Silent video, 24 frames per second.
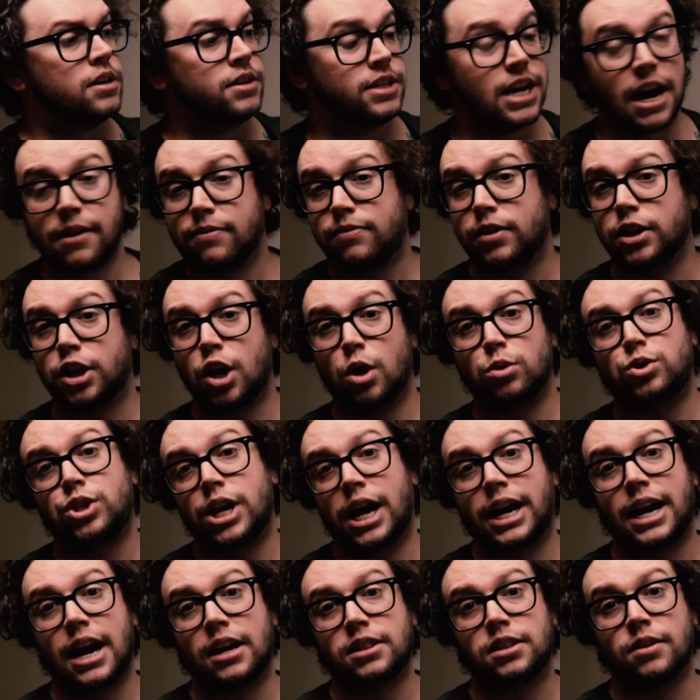Definitely go
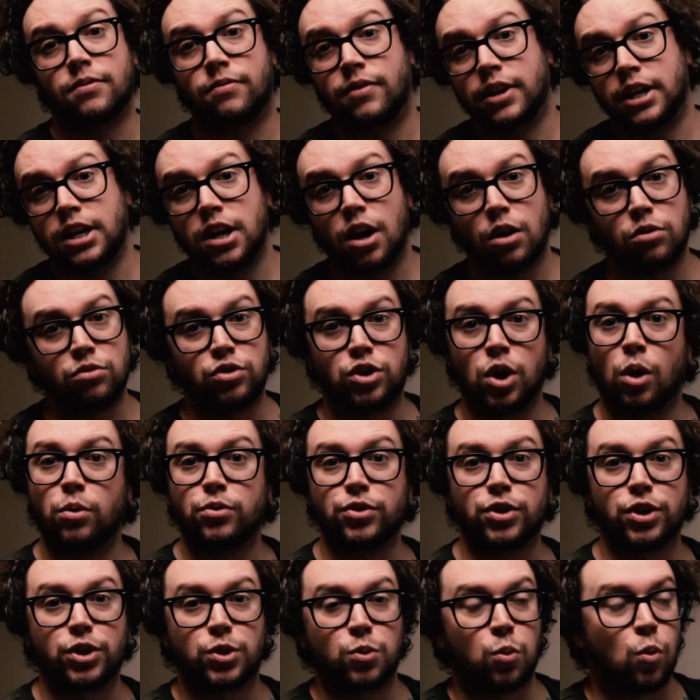check out the video.
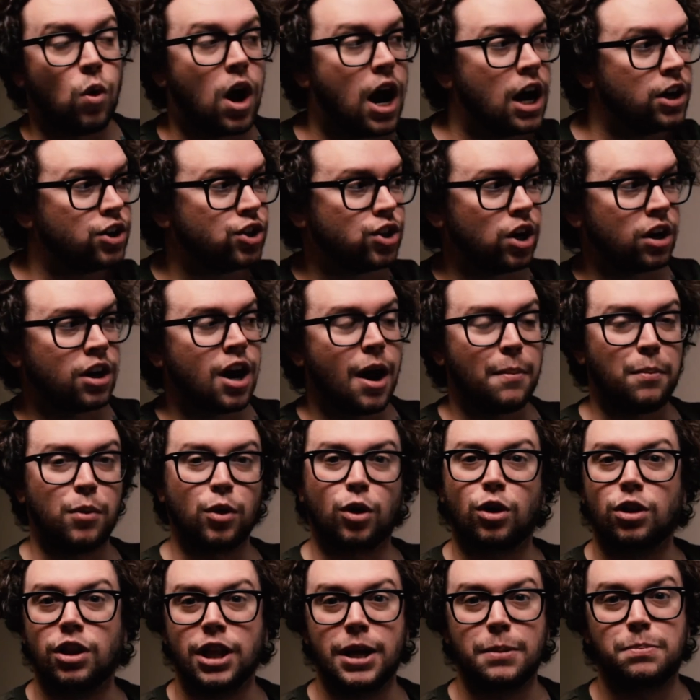Don't just watch a
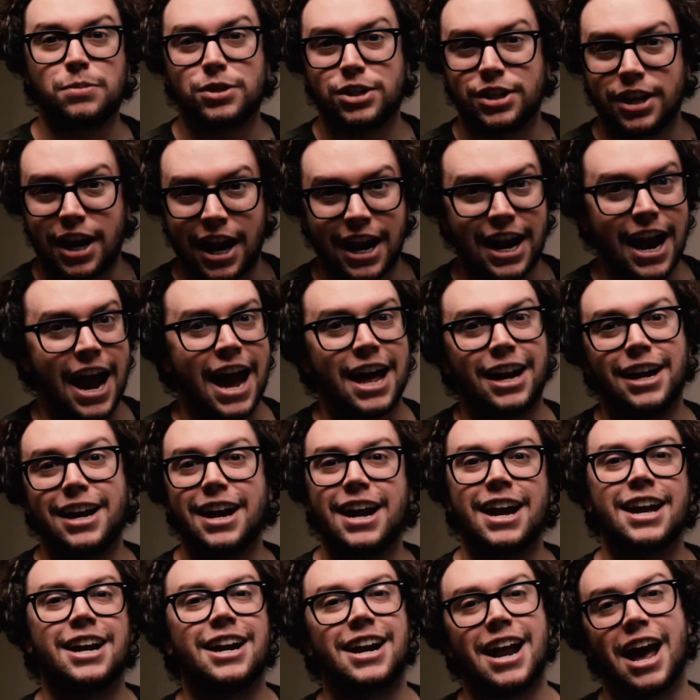couple clips that I edit
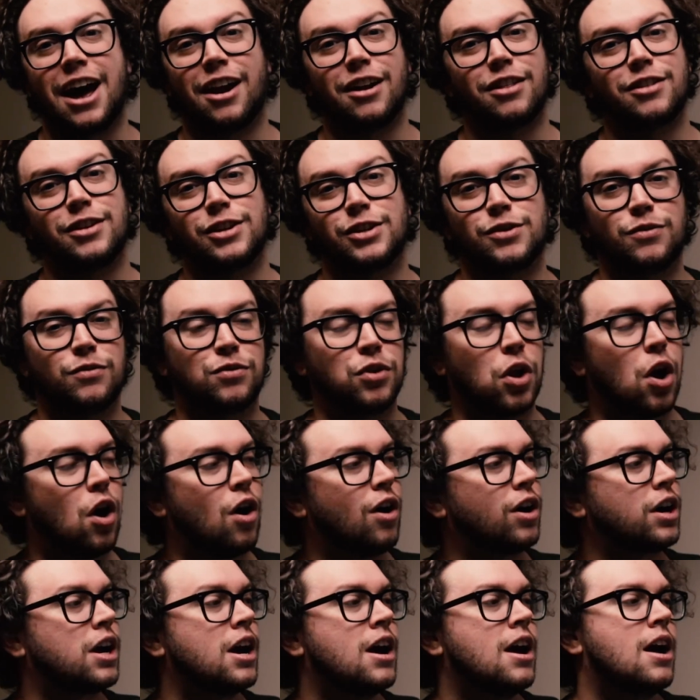in and out of this
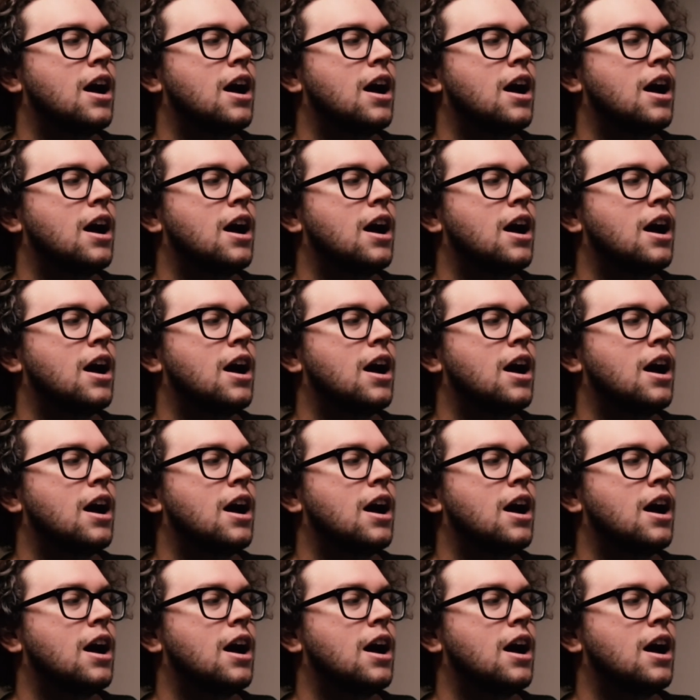vlog.